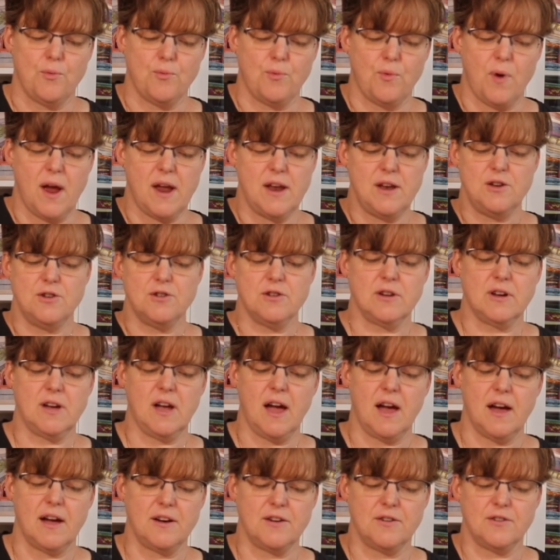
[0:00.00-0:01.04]
run your
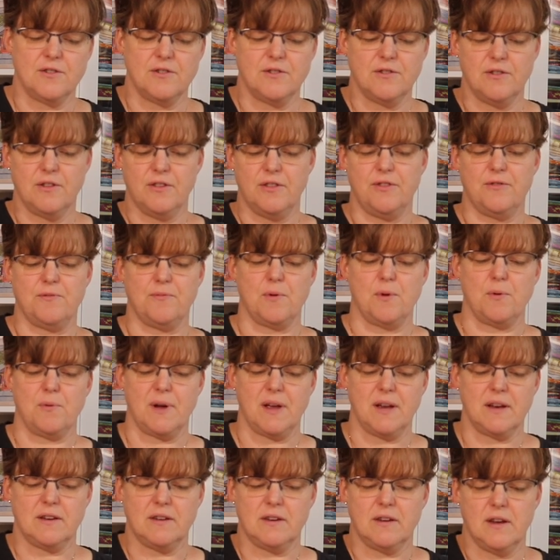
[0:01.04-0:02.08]
cutter through
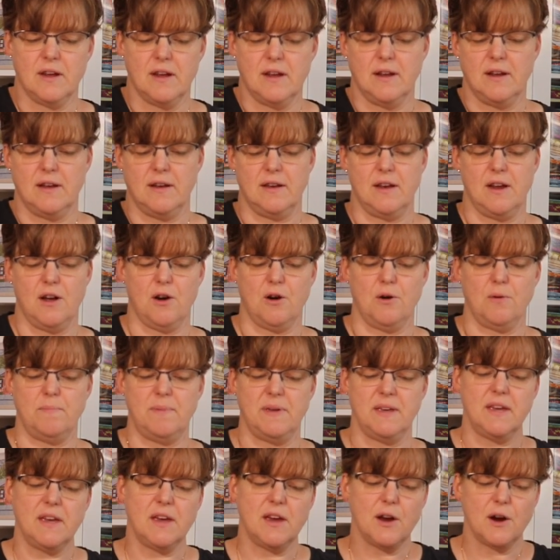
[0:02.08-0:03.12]
it. Now
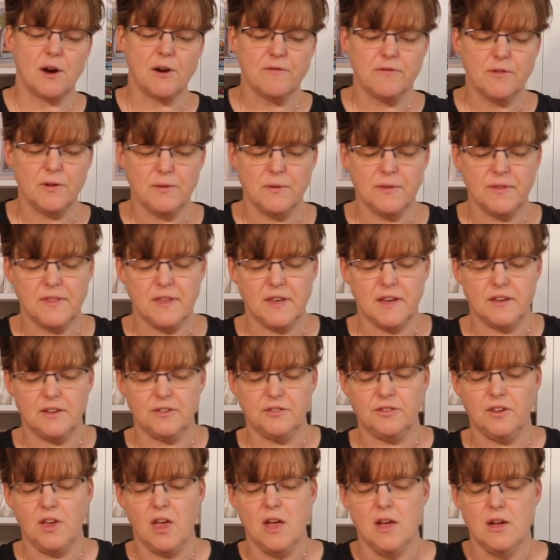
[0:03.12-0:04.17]
be careful with
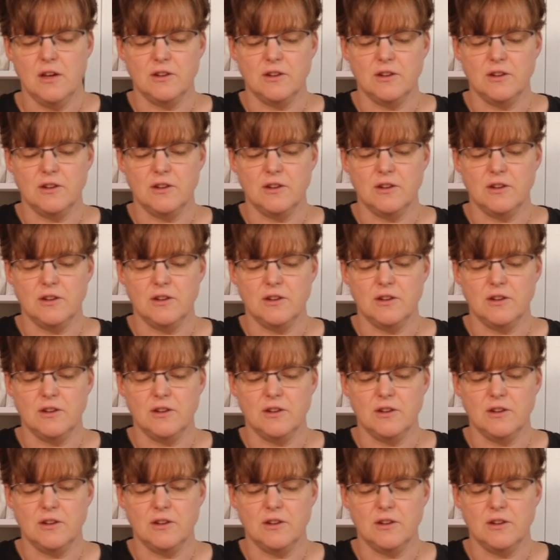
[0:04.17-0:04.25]
this.